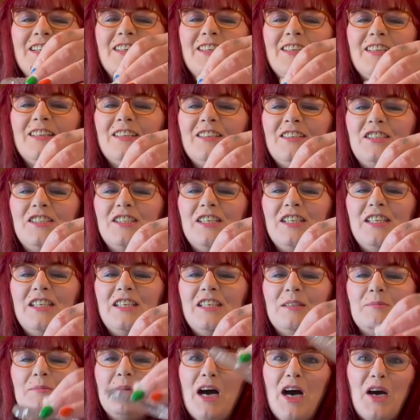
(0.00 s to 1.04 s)
Little genie
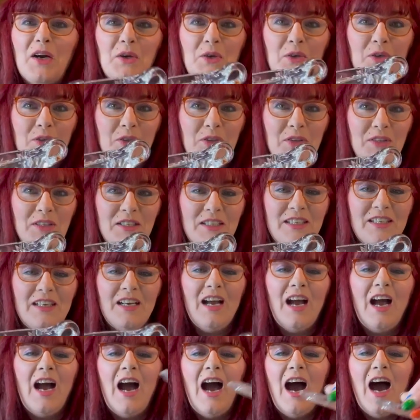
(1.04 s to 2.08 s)
in a bottle.
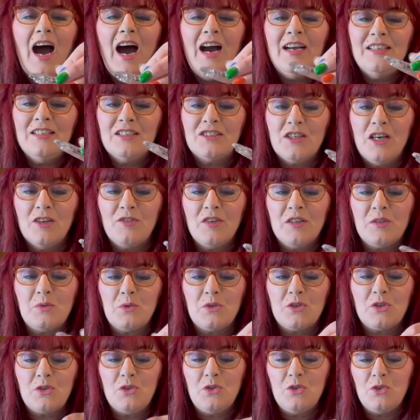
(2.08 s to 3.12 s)
I just thought this
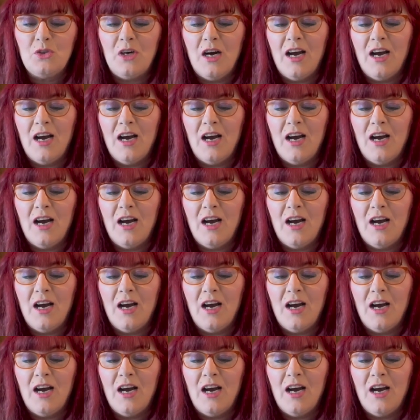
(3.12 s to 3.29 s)
was cool.